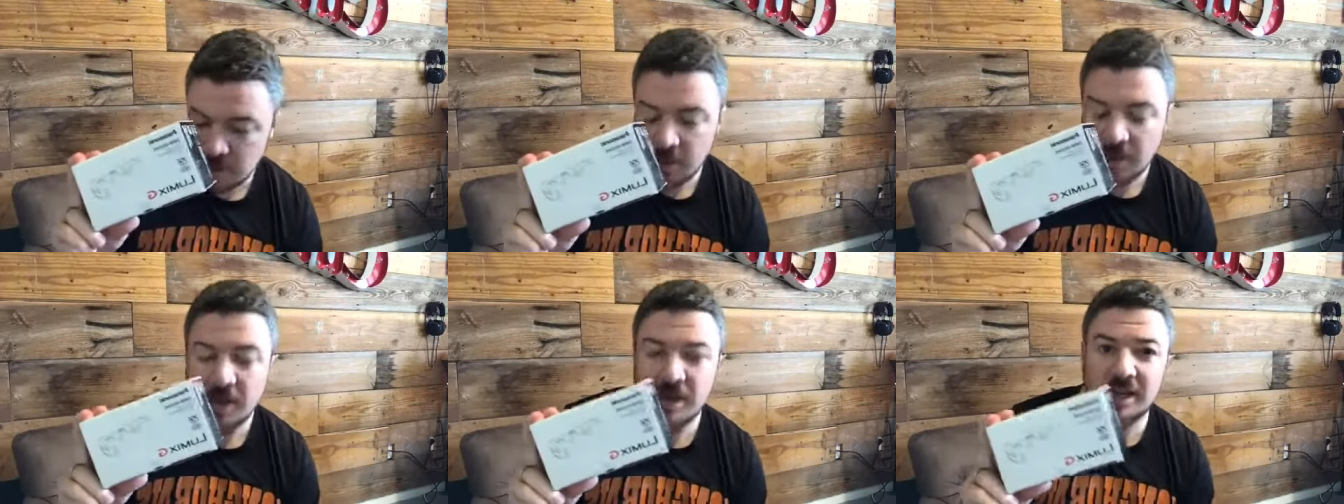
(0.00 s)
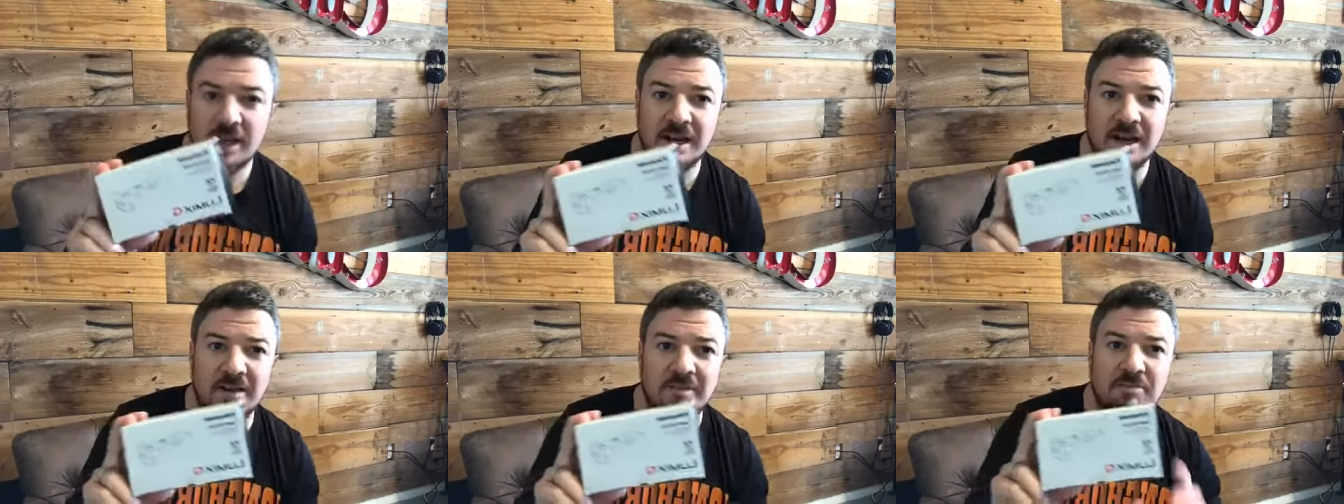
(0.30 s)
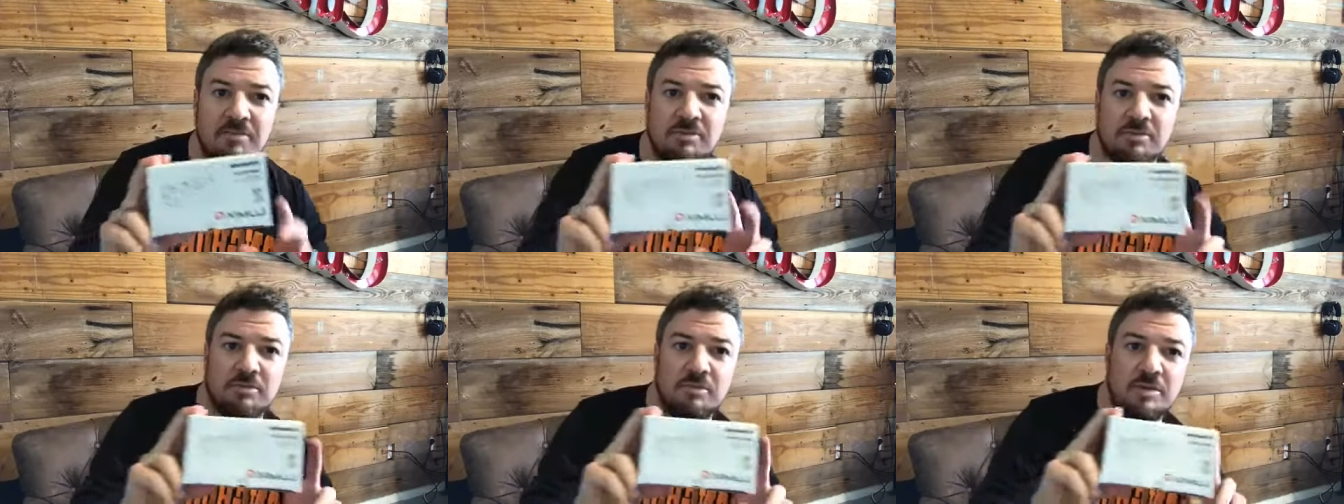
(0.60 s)
Again, I have
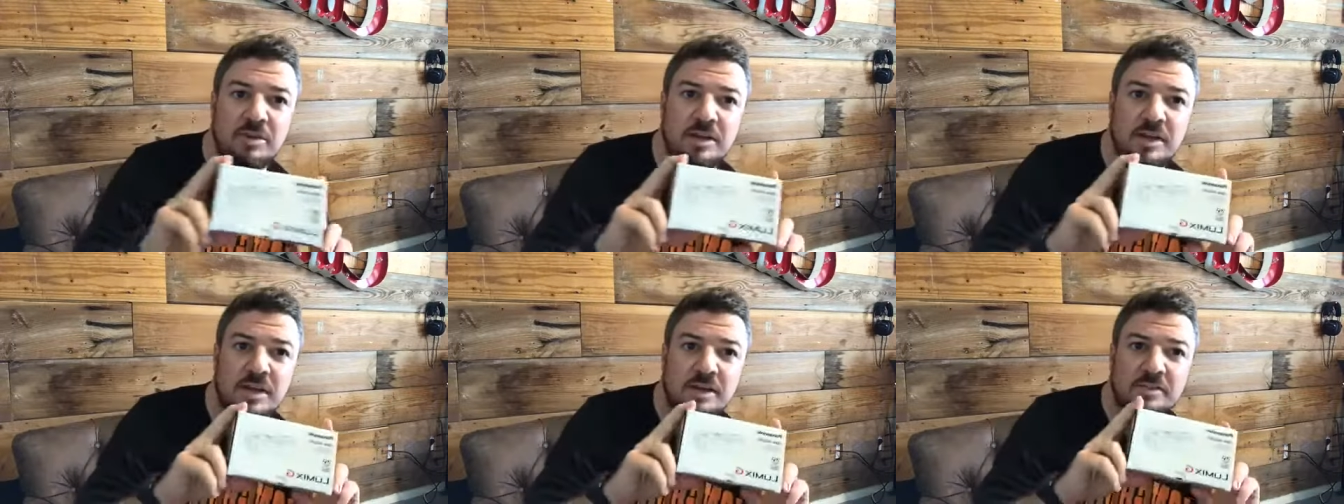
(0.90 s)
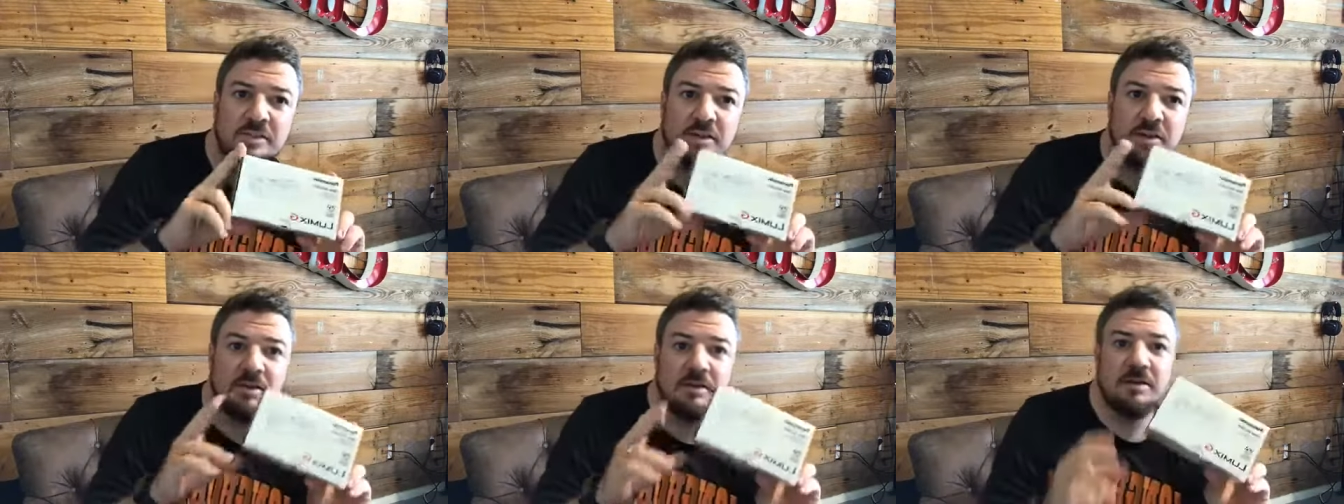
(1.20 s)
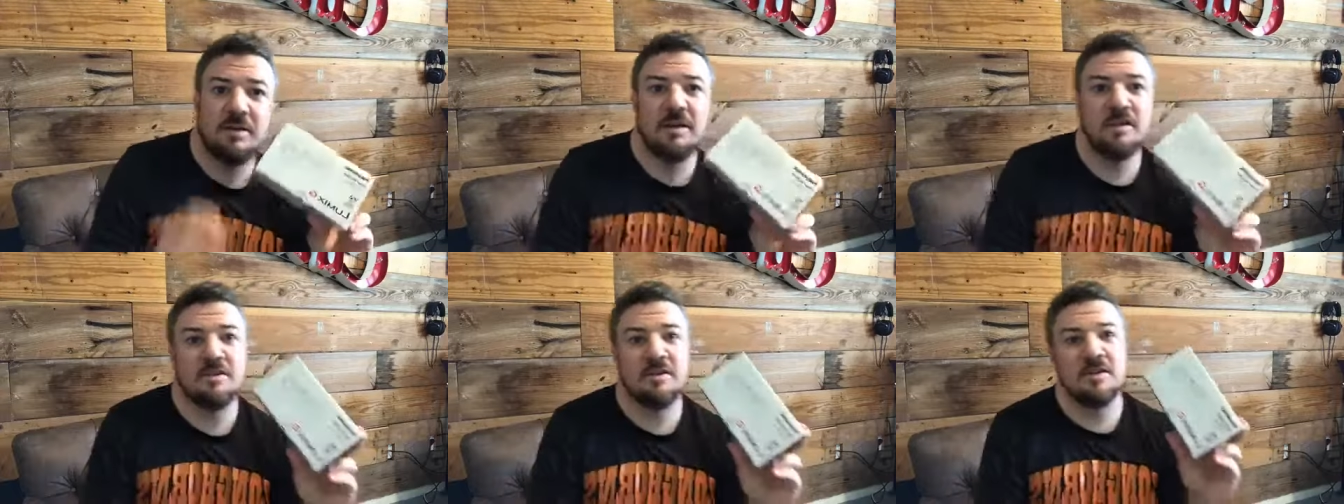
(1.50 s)
three. I said
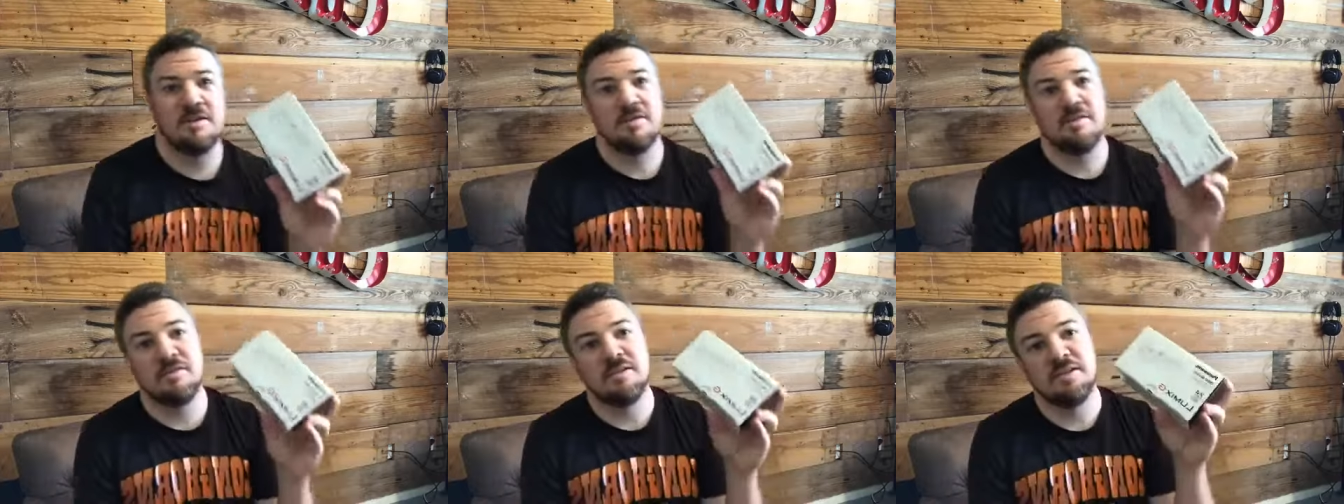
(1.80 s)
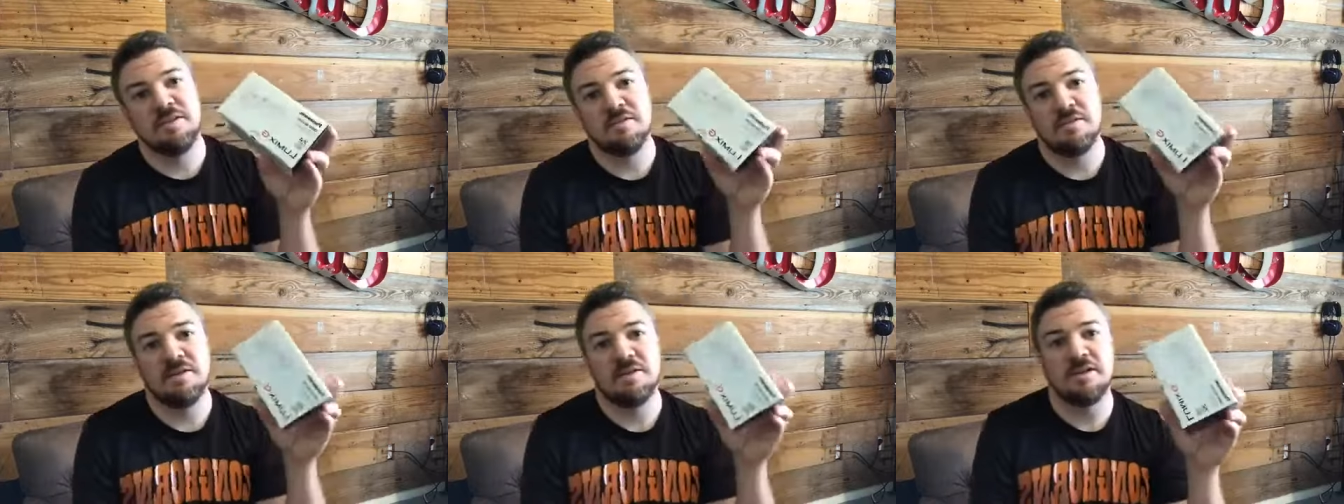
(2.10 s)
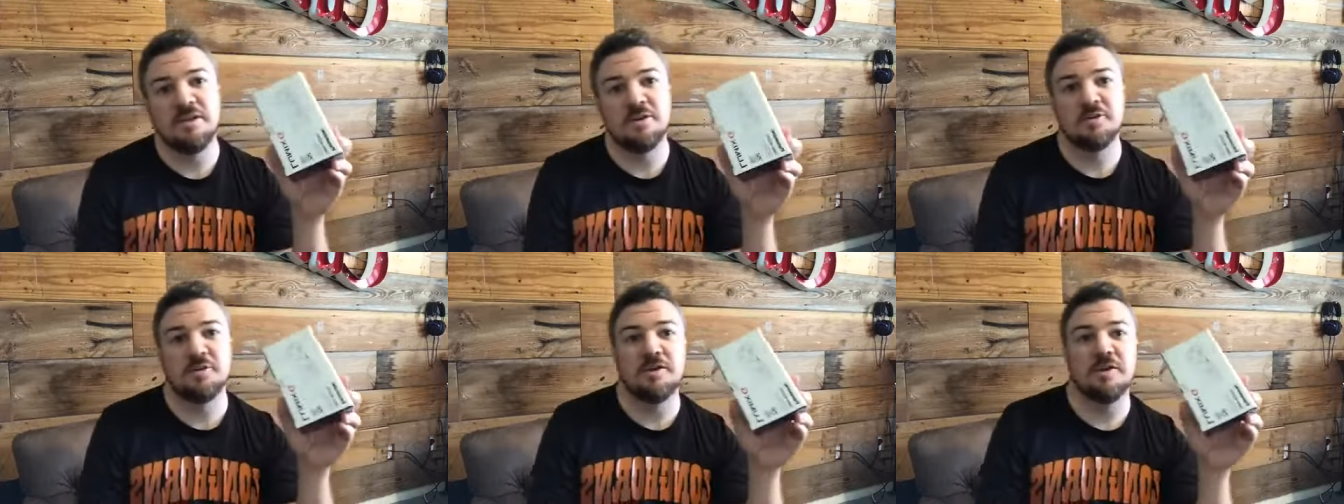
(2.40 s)
in the
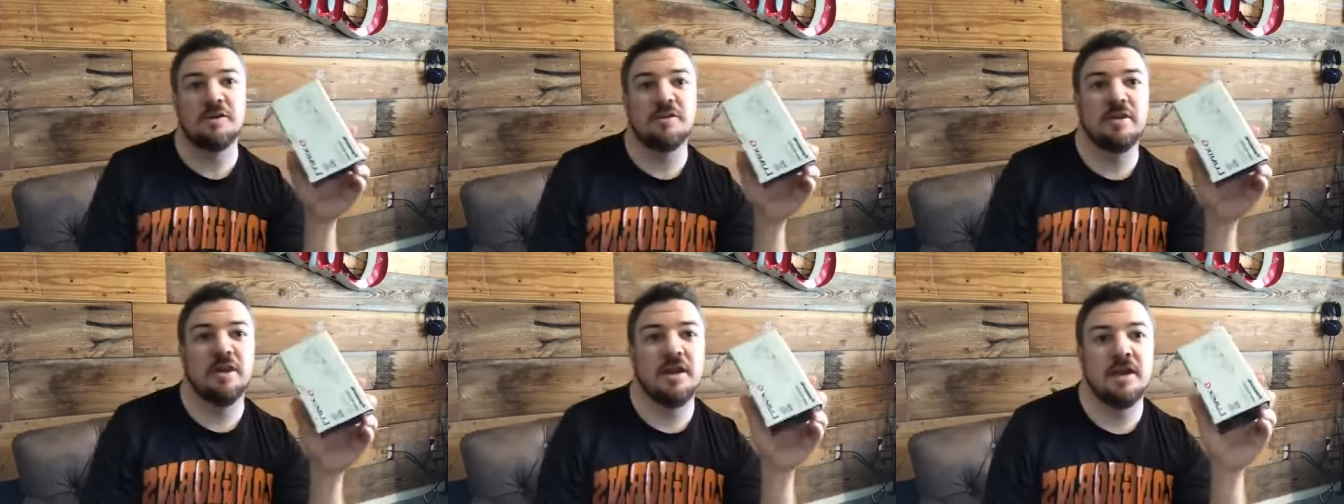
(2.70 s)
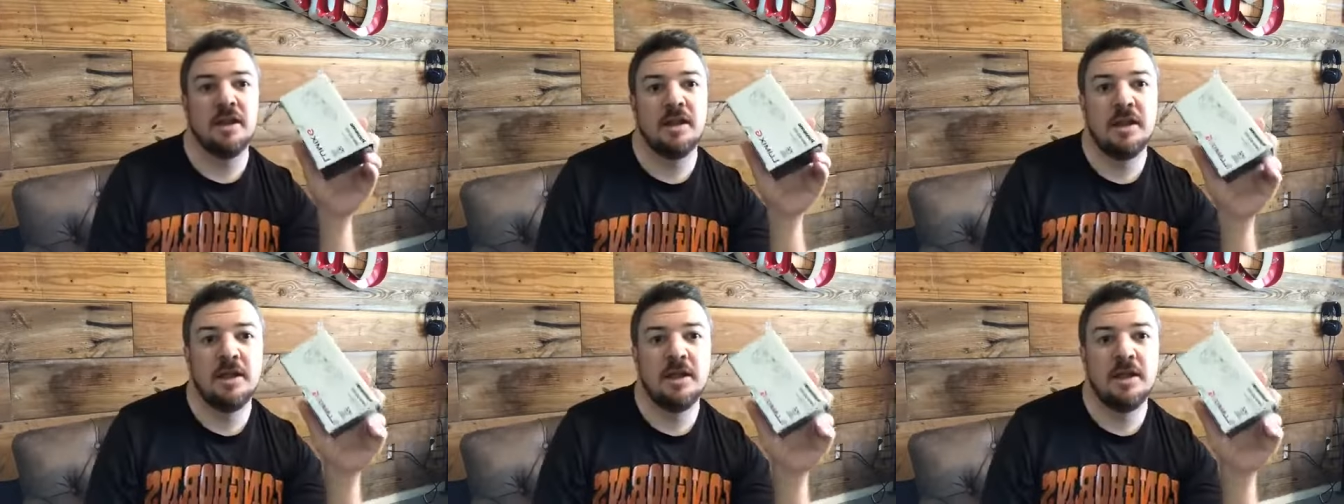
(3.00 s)
deal there that